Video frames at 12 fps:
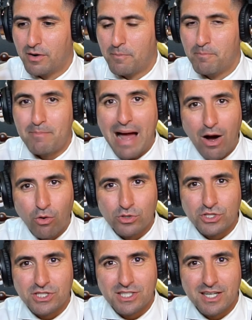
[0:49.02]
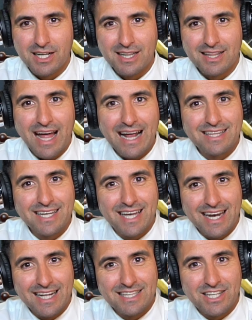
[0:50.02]
mouse like to
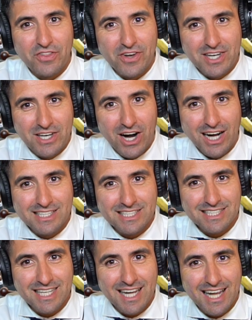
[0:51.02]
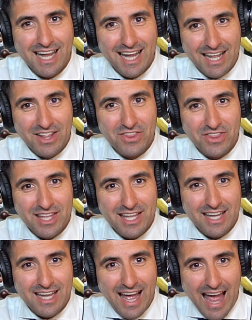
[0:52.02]
get into the ducts in
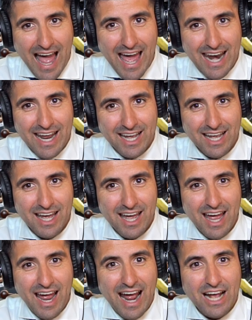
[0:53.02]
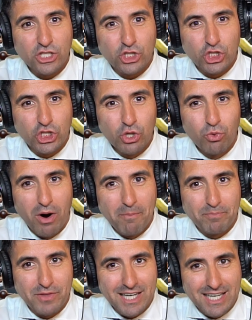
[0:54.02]
the attic and chew
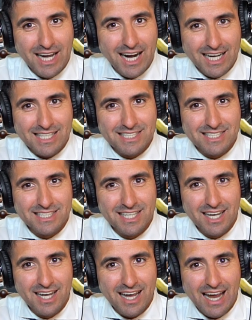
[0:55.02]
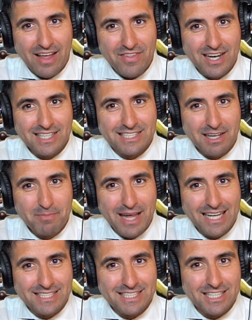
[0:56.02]
up the ducts. And then in some
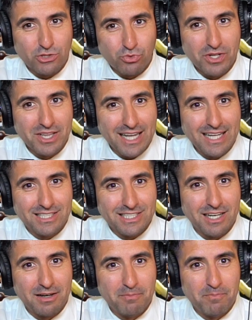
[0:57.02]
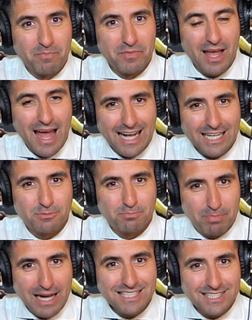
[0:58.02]
cases, it's released some
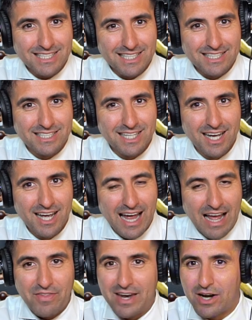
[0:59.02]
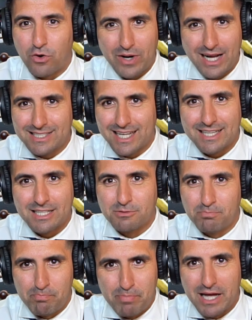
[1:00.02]
asbestos, and then it creates like this
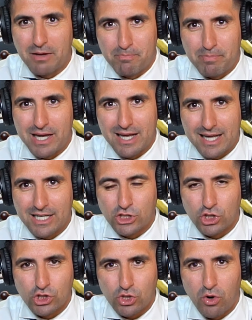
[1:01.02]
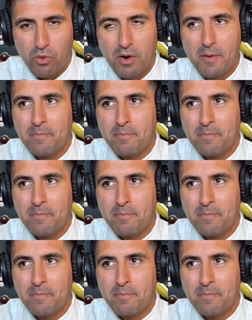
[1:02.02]
big issue. So